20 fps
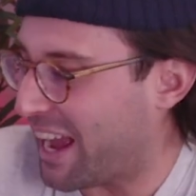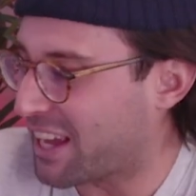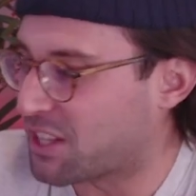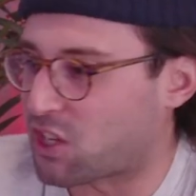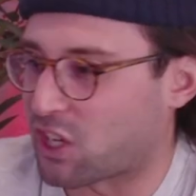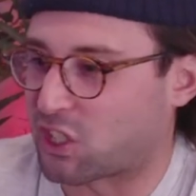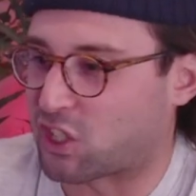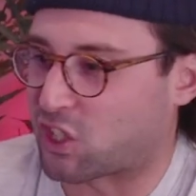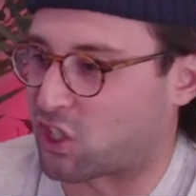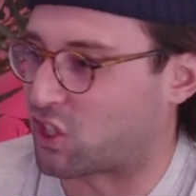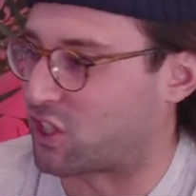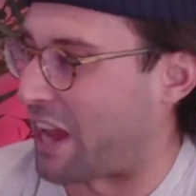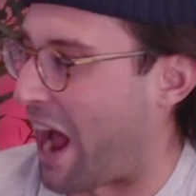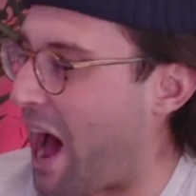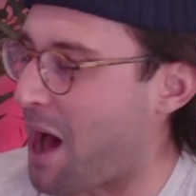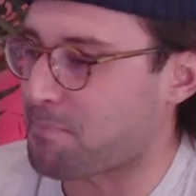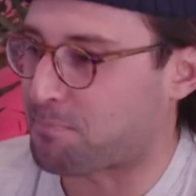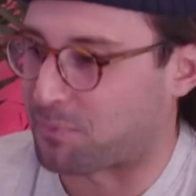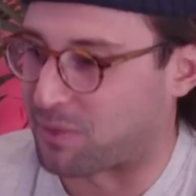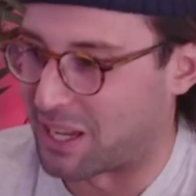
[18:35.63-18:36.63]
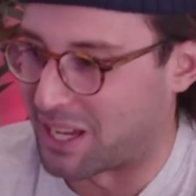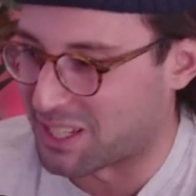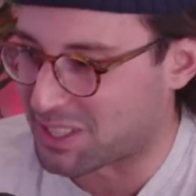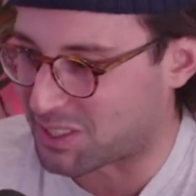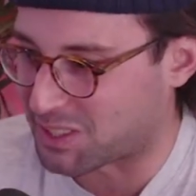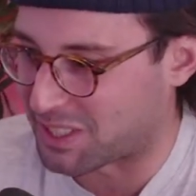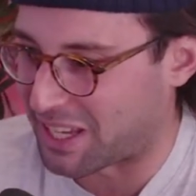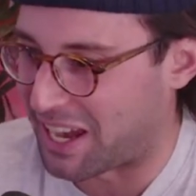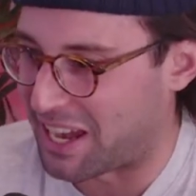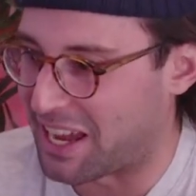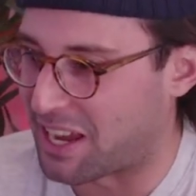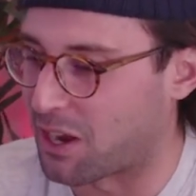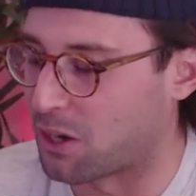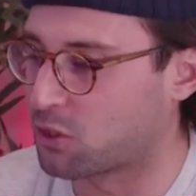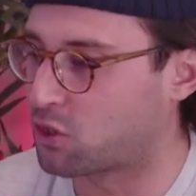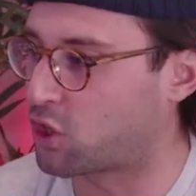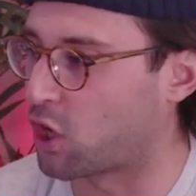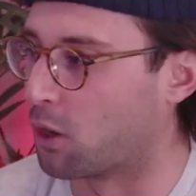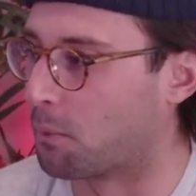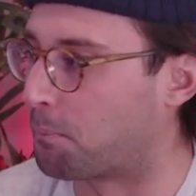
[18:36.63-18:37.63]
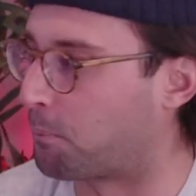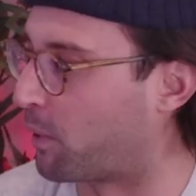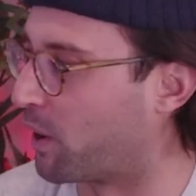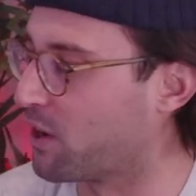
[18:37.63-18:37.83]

I can't just stop this. And he goes, dude,